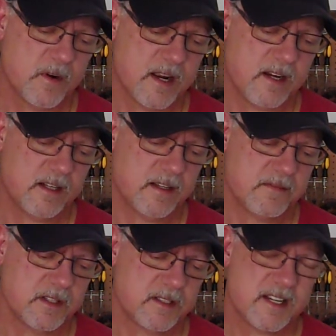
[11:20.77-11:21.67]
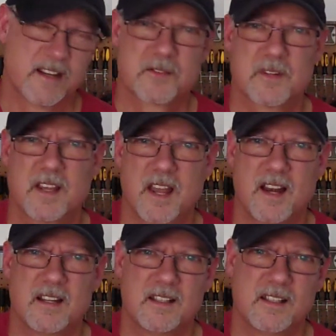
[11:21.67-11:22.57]
When I lived in
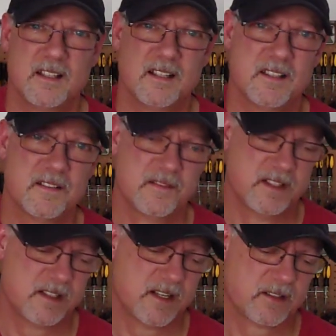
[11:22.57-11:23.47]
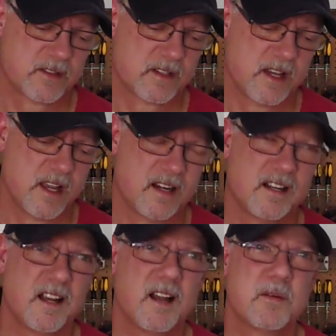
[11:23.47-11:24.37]
Texarkana, he lived in
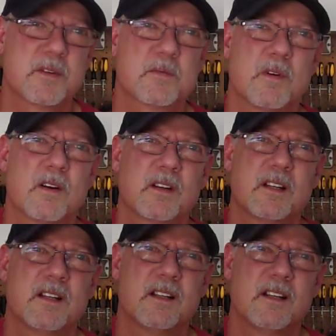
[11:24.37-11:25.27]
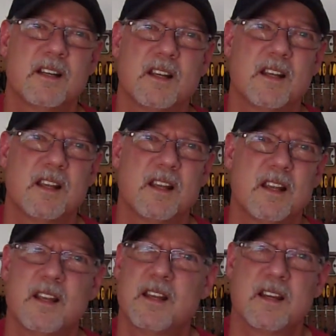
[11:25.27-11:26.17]
Texarkana, I was working
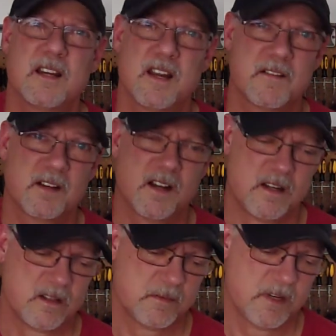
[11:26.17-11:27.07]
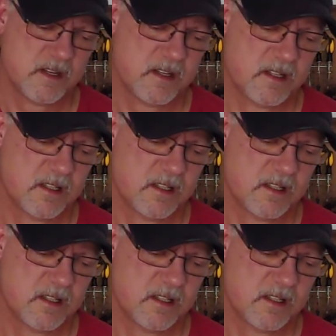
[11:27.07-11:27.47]
and never called me.